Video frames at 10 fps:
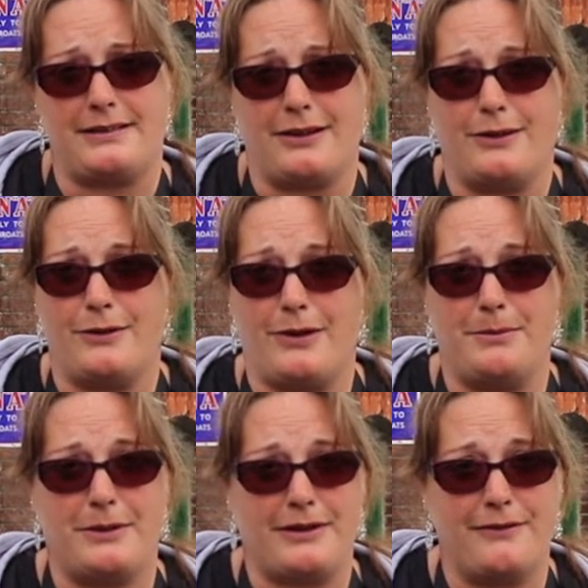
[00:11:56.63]
So
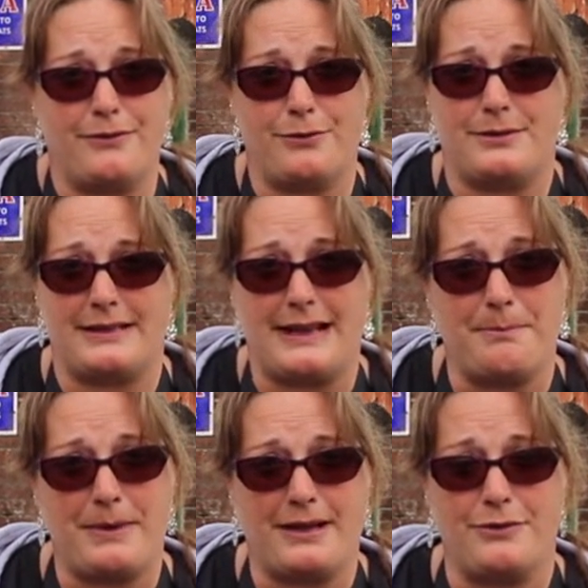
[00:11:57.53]
I'm looking forward to
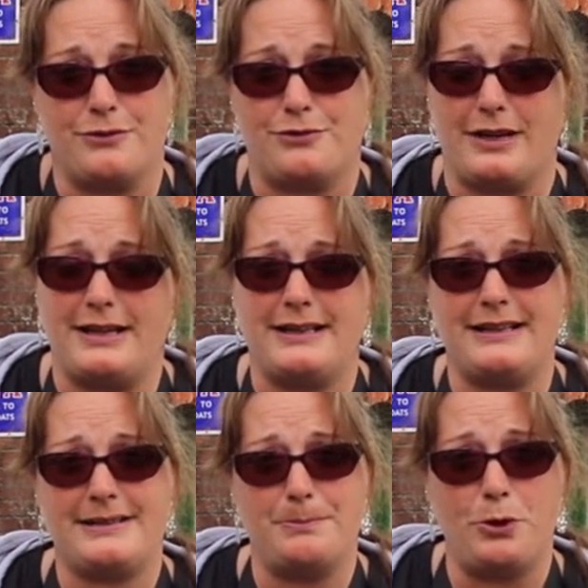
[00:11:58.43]
getting back on the train and
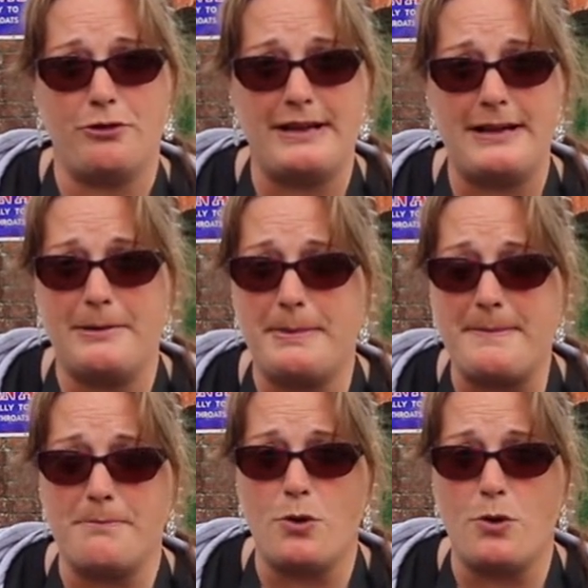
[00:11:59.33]
exploring a bit